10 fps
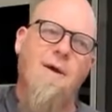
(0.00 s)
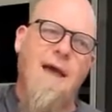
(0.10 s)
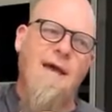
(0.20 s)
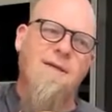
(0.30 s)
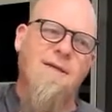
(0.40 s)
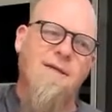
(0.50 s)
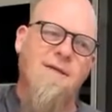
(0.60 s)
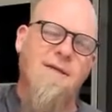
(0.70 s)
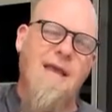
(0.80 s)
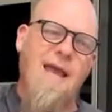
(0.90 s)
has his
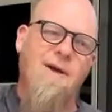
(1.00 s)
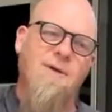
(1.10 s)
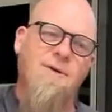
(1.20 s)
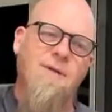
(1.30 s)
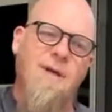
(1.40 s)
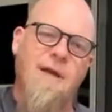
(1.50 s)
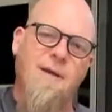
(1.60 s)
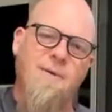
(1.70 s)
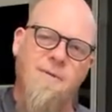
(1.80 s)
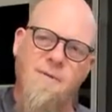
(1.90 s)
scales
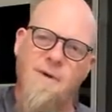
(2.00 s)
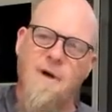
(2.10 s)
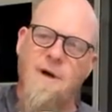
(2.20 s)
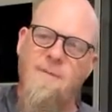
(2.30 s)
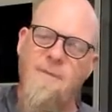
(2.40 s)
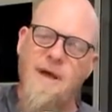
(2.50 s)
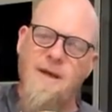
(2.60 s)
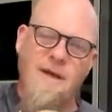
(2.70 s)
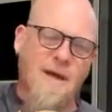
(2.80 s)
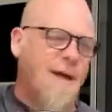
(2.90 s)
and
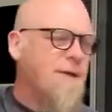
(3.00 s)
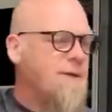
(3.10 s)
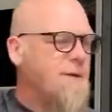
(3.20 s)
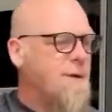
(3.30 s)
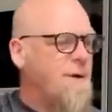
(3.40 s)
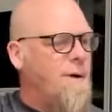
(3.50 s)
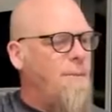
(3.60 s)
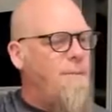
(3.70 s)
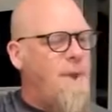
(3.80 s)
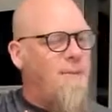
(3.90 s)
melody lines
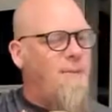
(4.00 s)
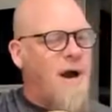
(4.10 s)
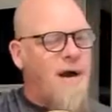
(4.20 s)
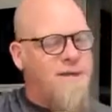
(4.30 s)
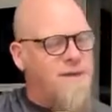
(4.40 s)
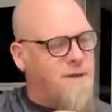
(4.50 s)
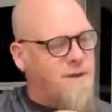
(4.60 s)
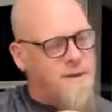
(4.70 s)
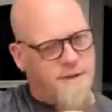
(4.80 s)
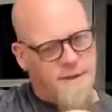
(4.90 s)
memorized.
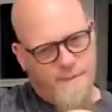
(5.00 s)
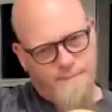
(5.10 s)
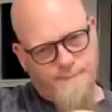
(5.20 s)
So